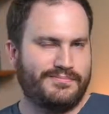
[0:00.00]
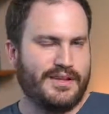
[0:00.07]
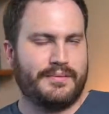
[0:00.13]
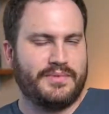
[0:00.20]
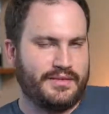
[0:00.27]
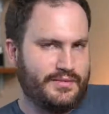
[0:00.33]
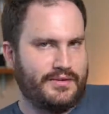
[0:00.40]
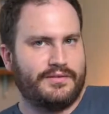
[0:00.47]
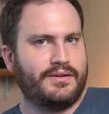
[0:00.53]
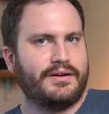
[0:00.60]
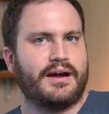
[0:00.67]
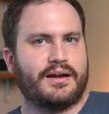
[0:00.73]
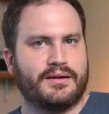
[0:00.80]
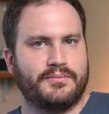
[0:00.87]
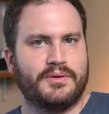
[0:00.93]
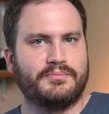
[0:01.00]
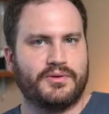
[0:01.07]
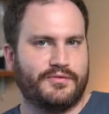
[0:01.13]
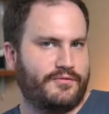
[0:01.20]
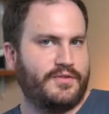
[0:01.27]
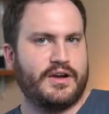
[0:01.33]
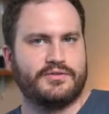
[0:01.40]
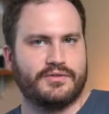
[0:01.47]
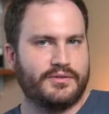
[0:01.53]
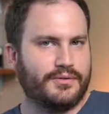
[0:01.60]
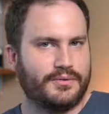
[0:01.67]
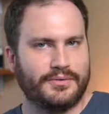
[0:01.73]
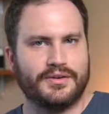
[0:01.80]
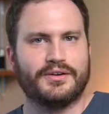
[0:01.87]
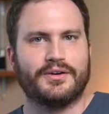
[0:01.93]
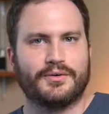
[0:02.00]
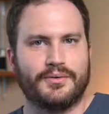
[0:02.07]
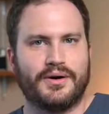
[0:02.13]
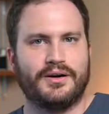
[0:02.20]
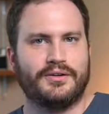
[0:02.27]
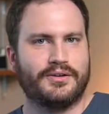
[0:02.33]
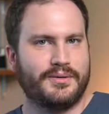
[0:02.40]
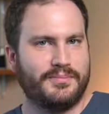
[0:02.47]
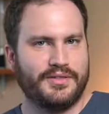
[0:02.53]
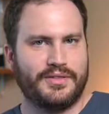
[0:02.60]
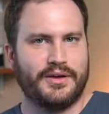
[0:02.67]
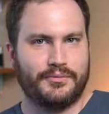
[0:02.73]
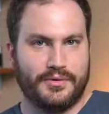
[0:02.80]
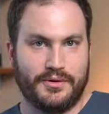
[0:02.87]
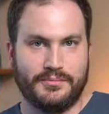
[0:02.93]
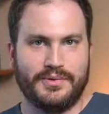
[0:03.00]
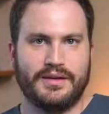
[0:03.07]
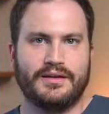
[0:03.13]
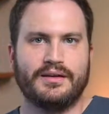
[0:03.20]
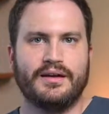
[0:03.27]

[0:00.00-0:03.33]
they're not going to be professional, quality, but they will be